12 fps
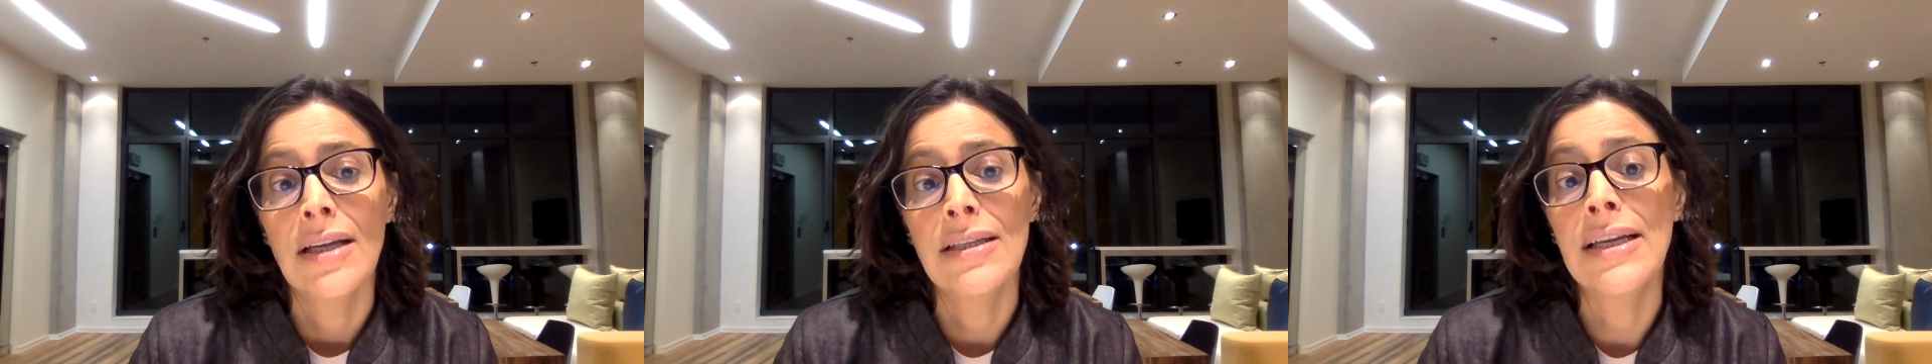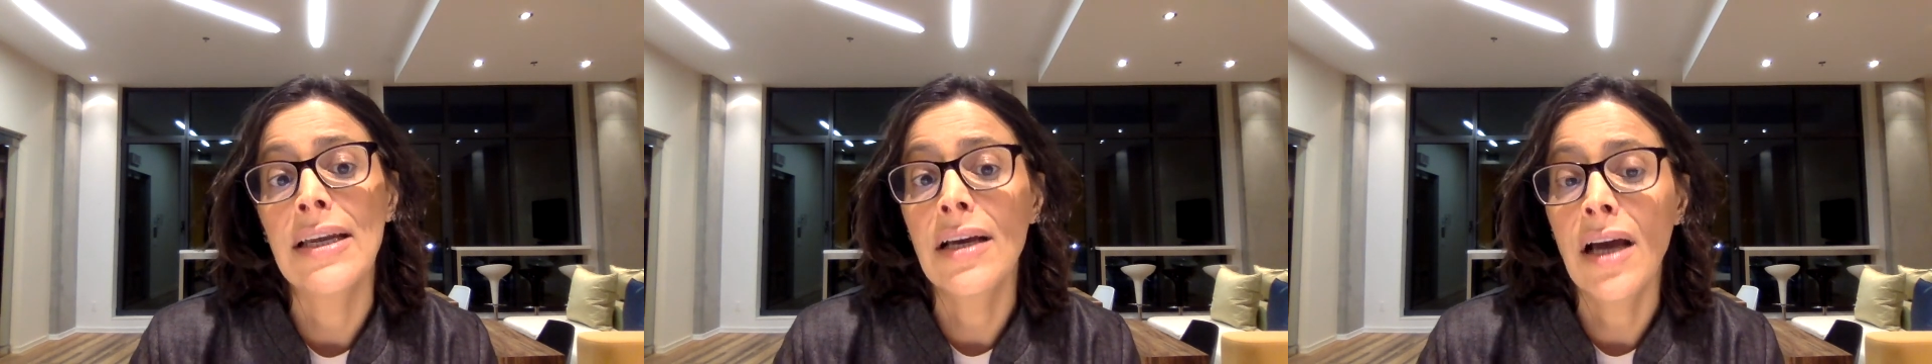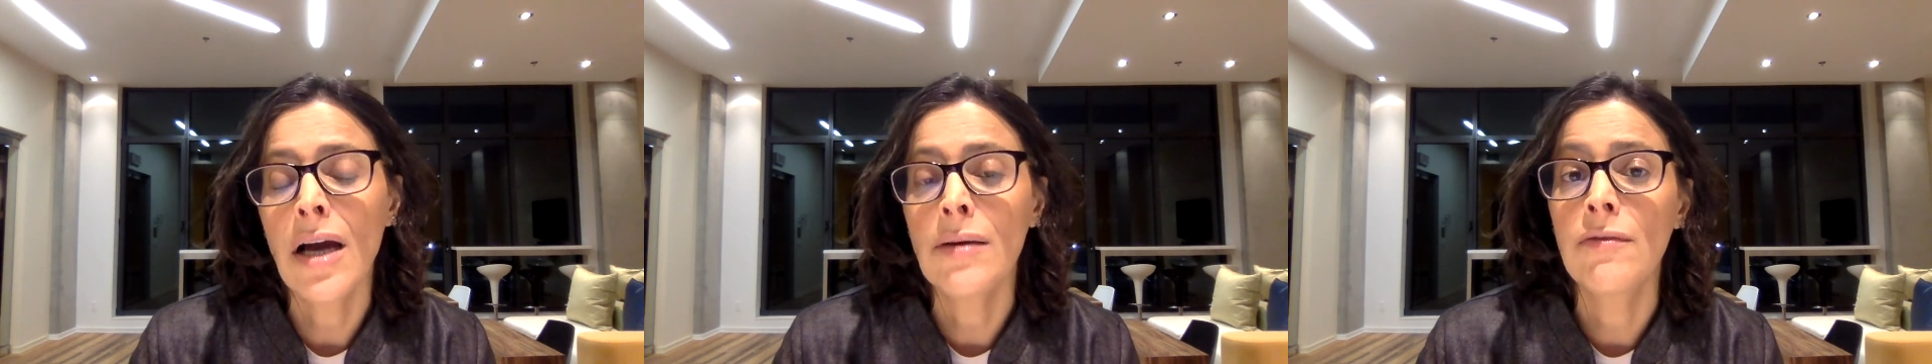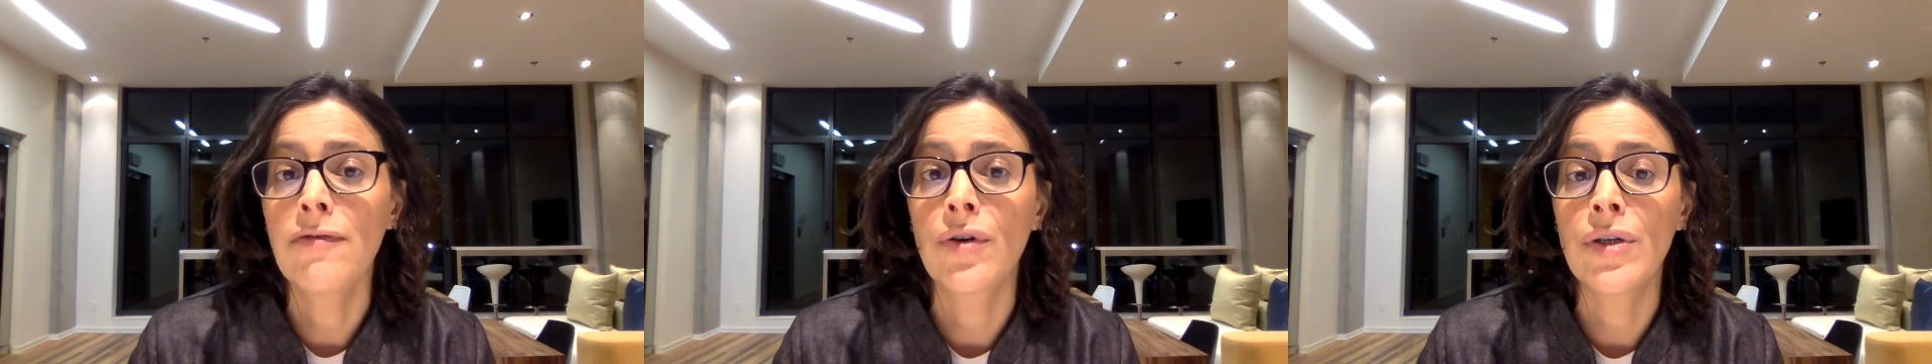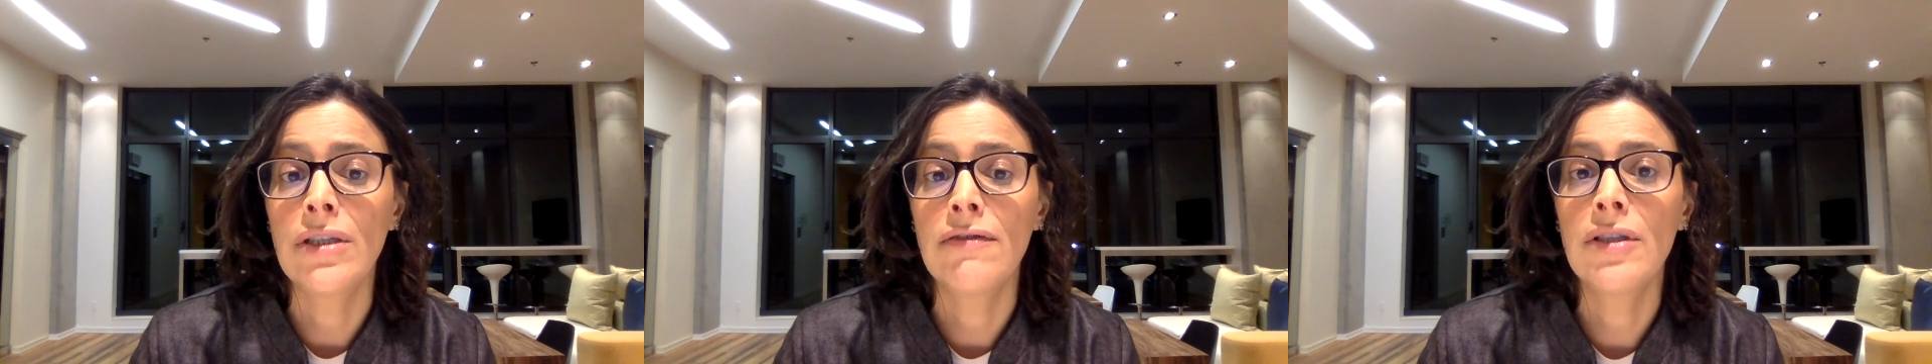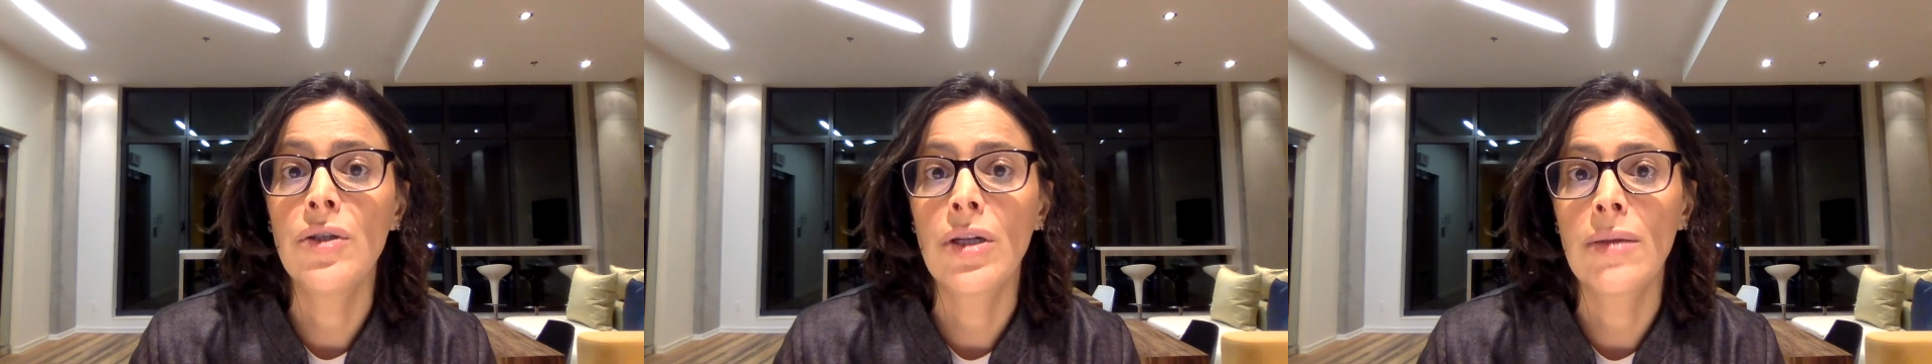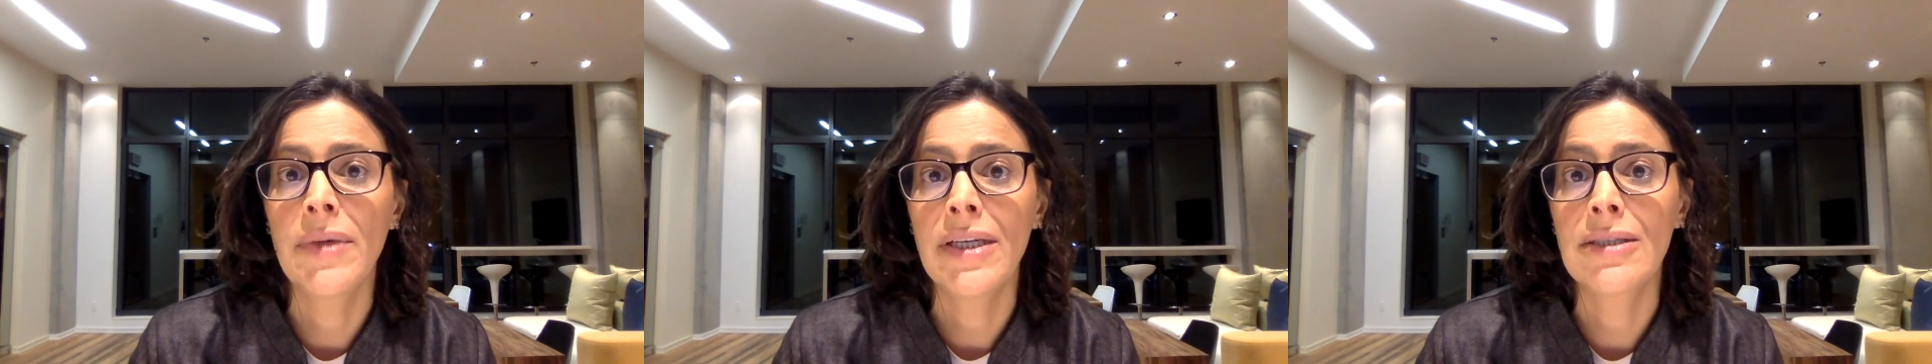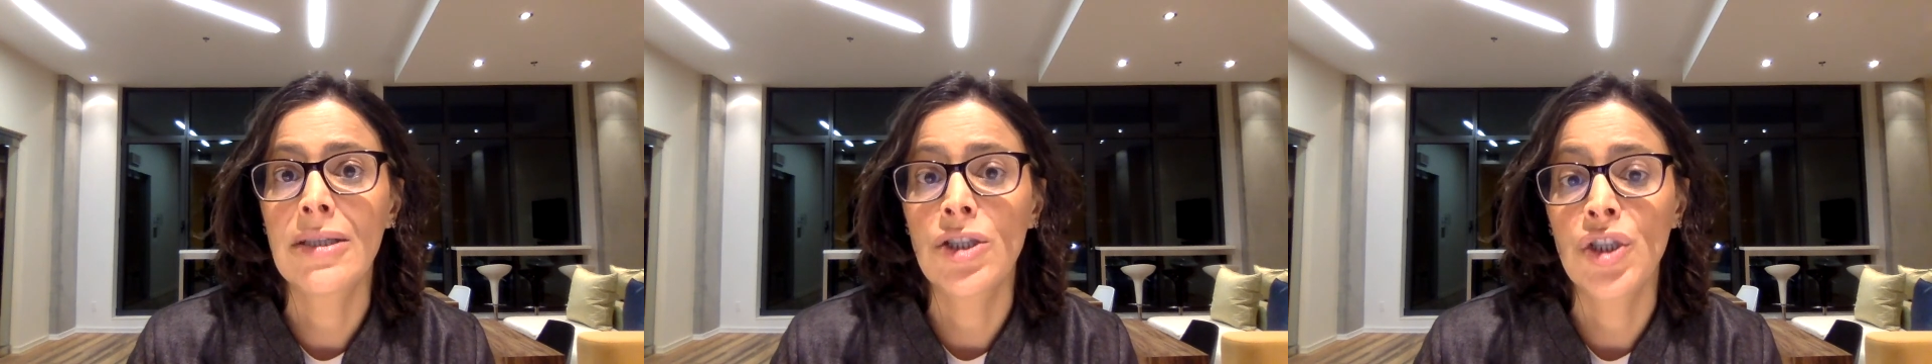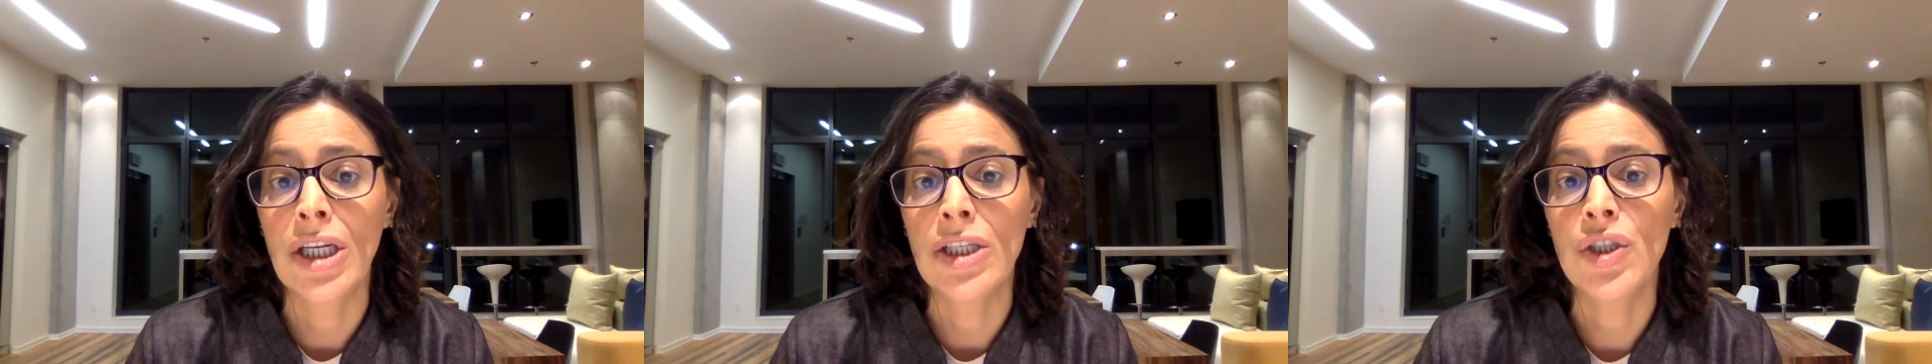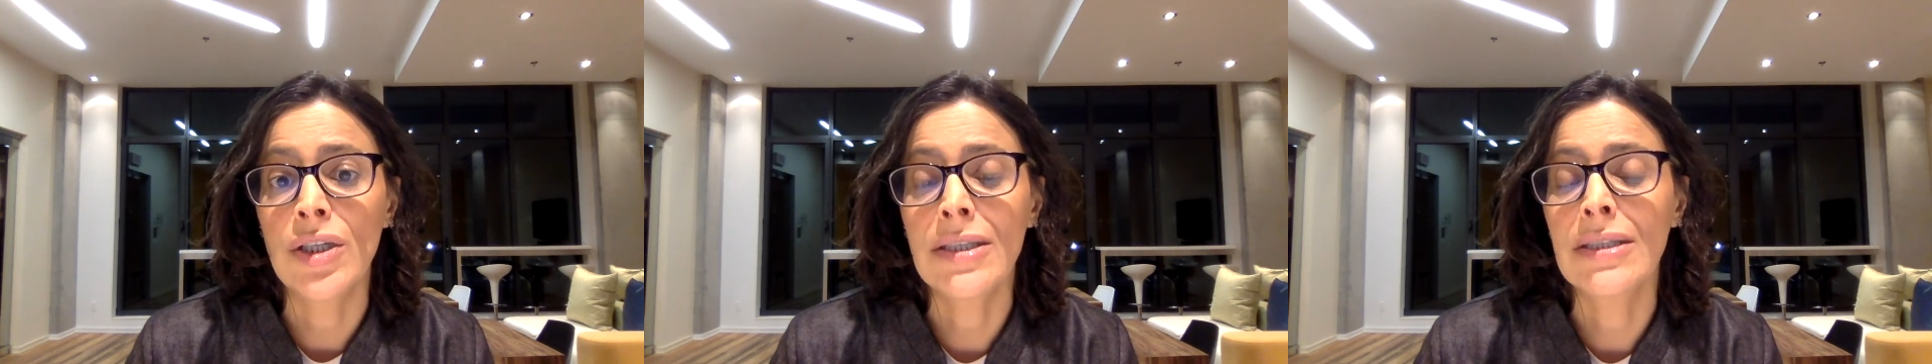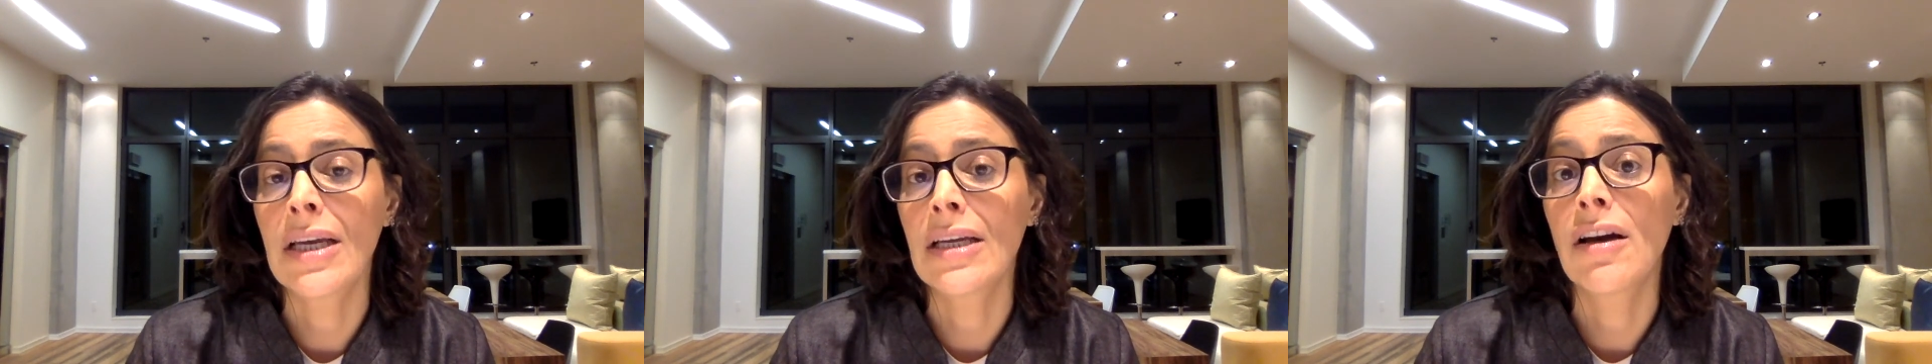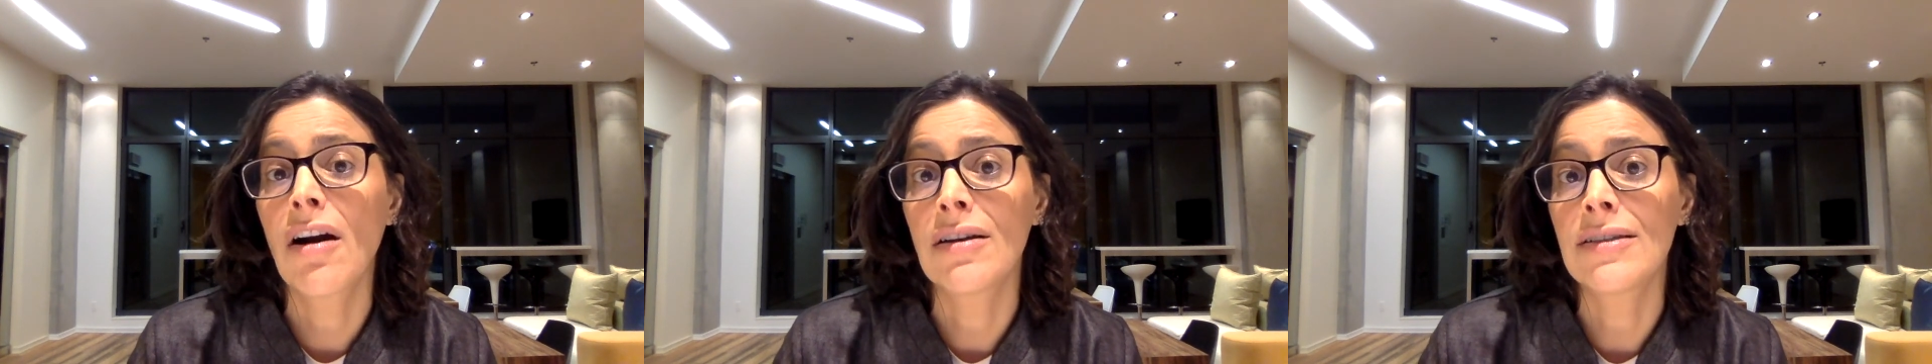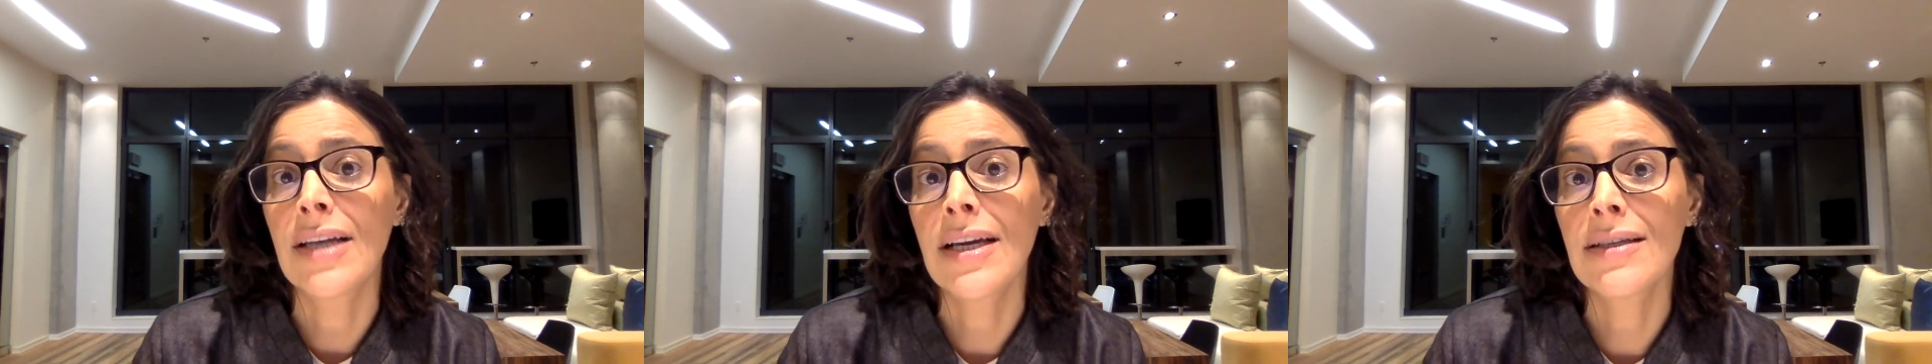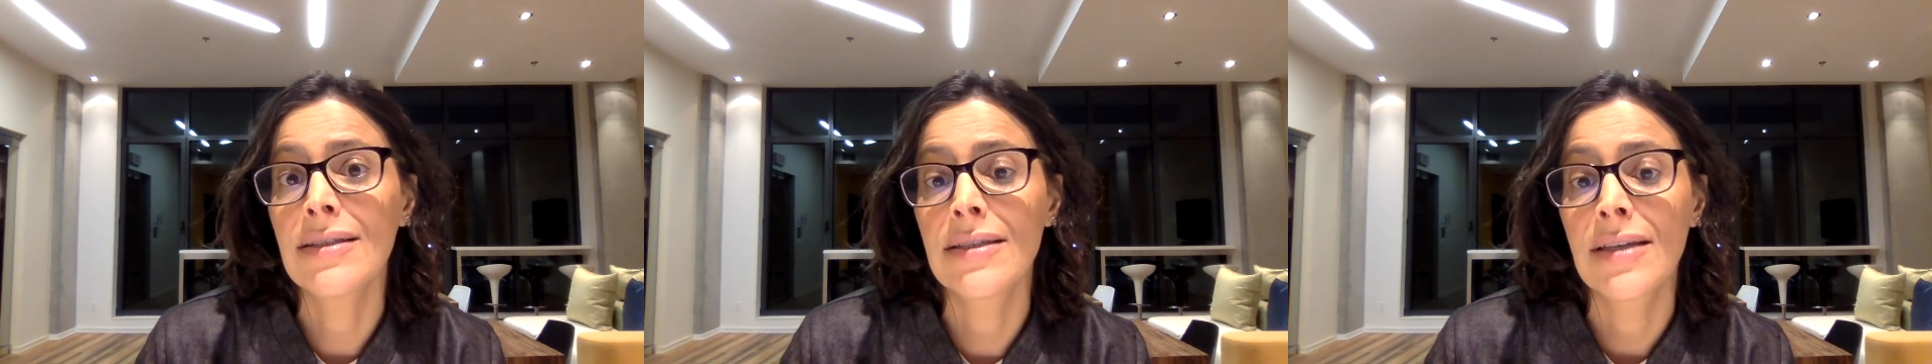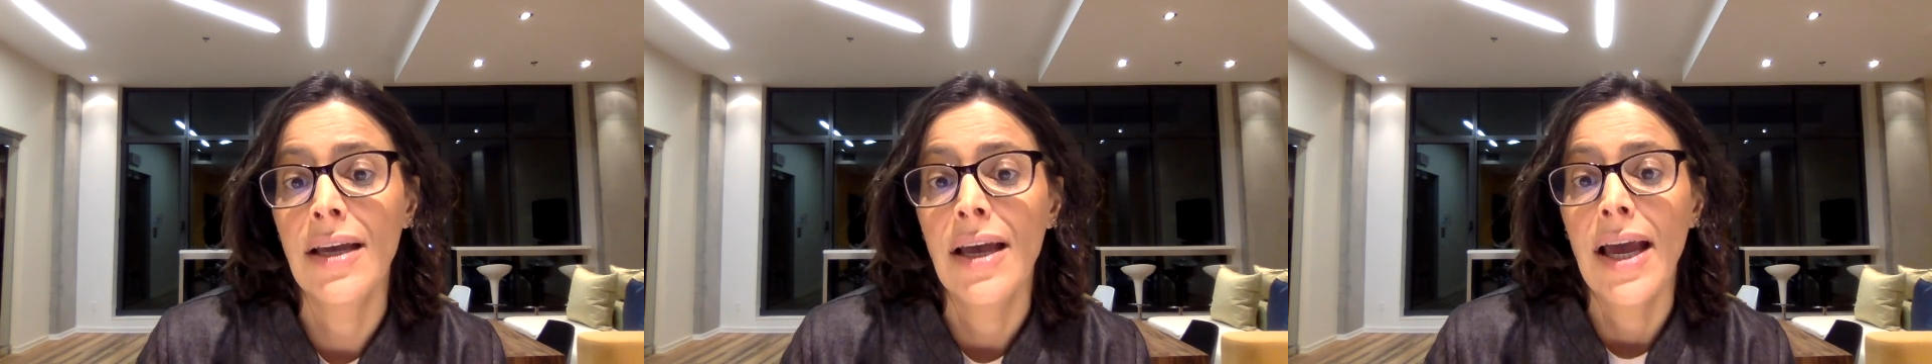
that account for individual-based changes and context,